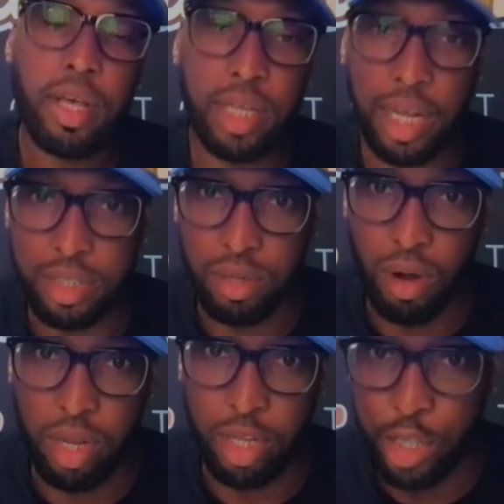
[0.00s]
Then I
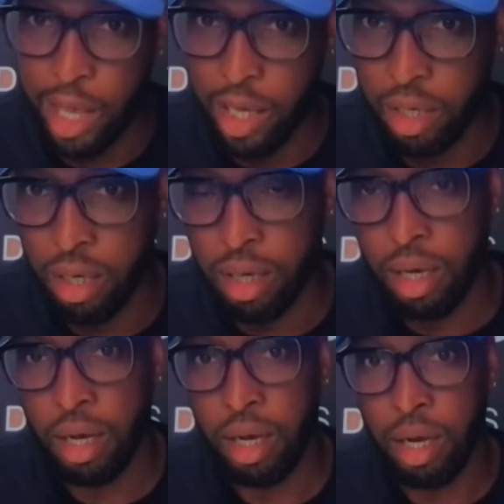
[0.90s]
started like
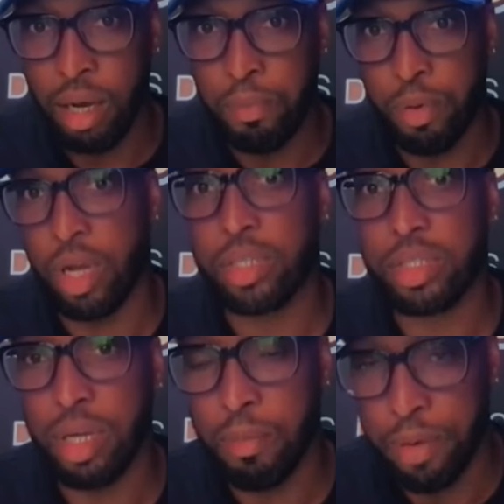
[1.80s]
a
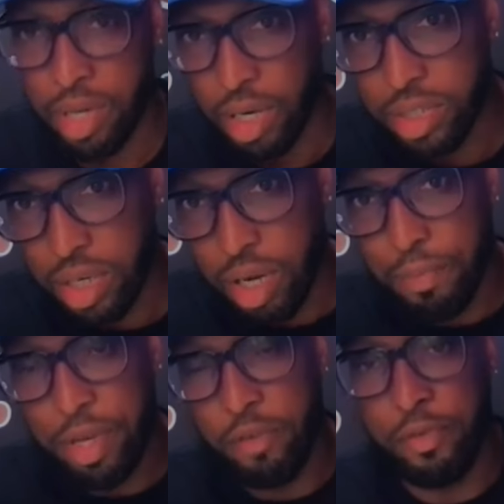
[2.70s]
production
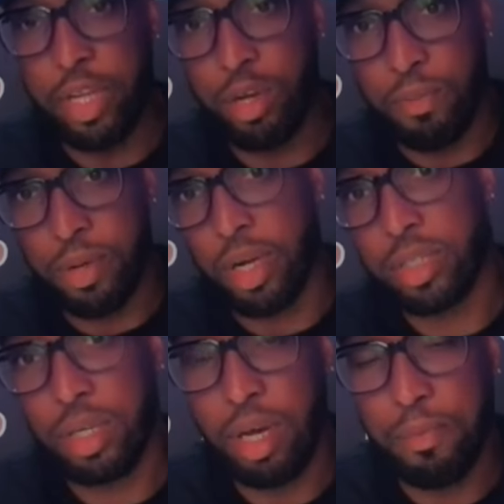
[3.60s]
company, a video
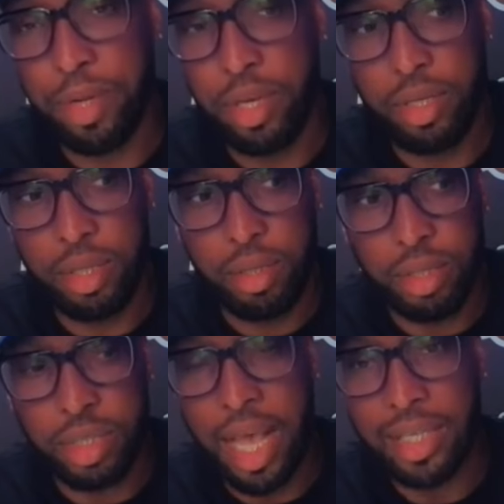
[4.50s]
production company
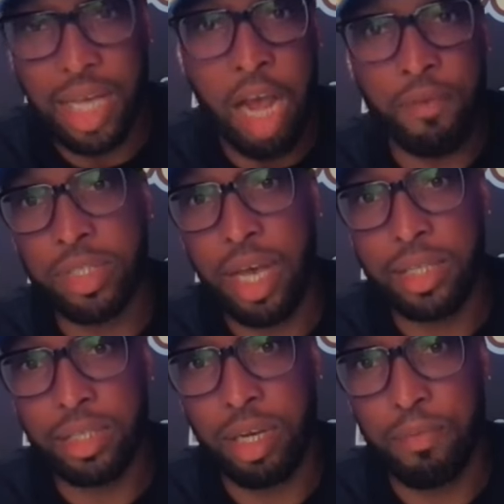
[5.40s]
/
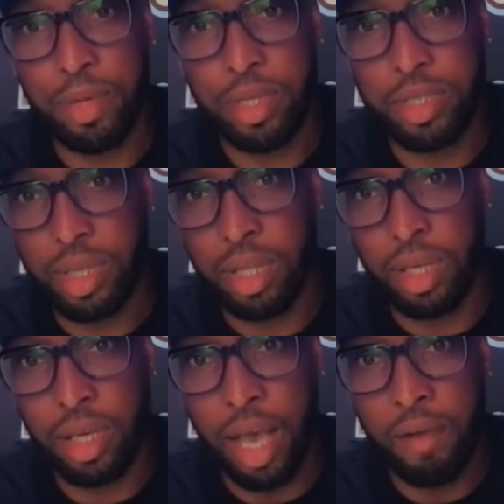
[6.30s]
advertising company,
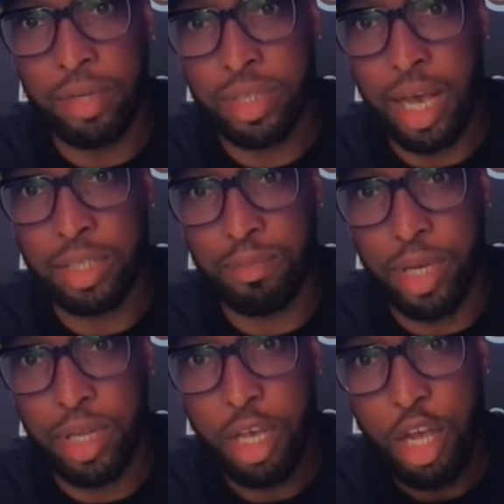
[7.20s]
selling
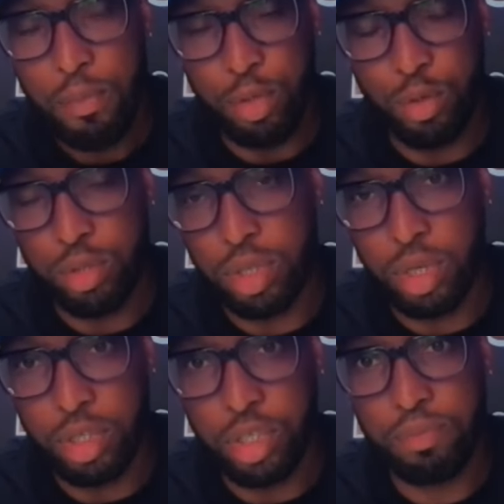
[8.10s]
advertisement,
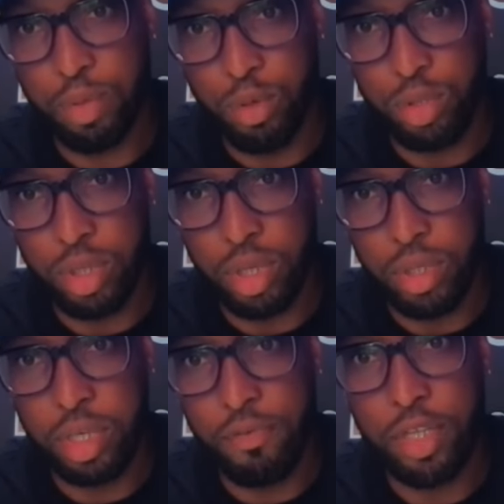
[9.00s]
producing
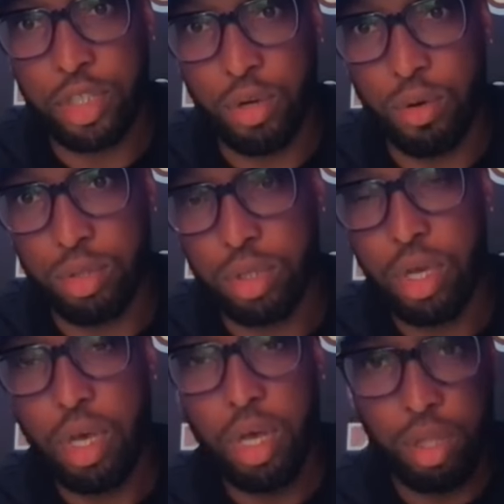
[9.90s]
TV shows
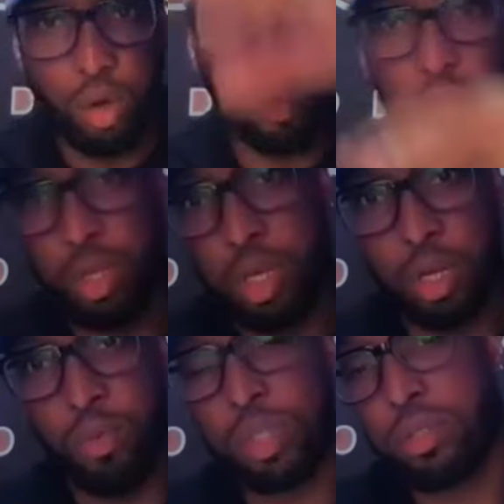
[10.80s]
locally in
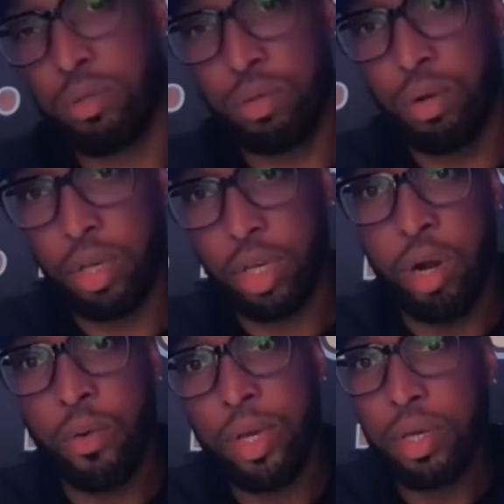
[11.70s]
the Western New York
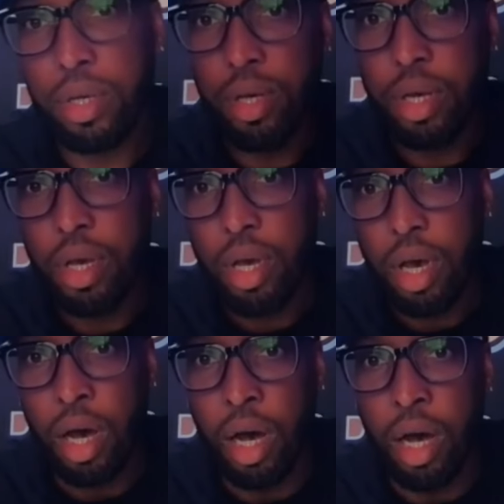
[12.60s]
area.
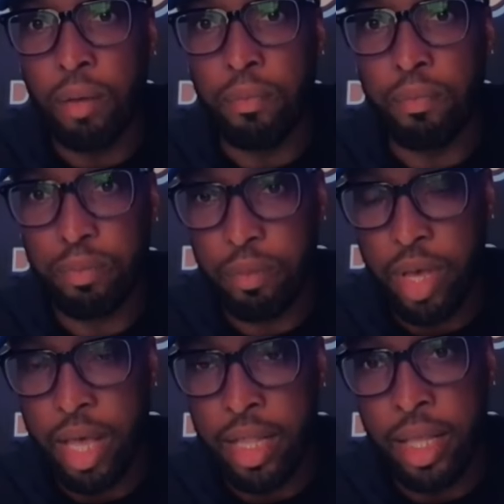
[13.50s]

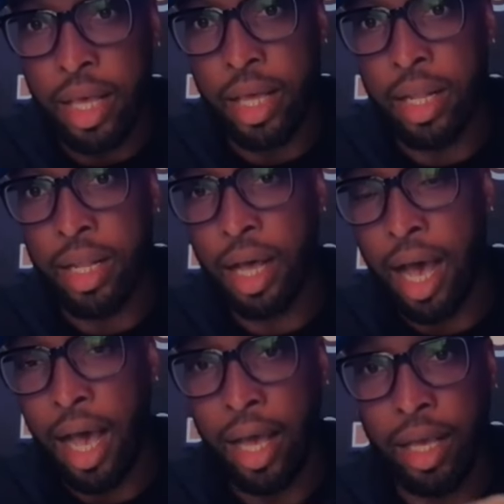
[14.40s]
And then
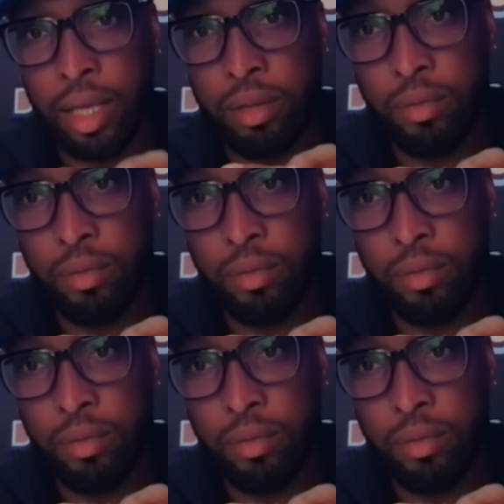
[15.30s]
I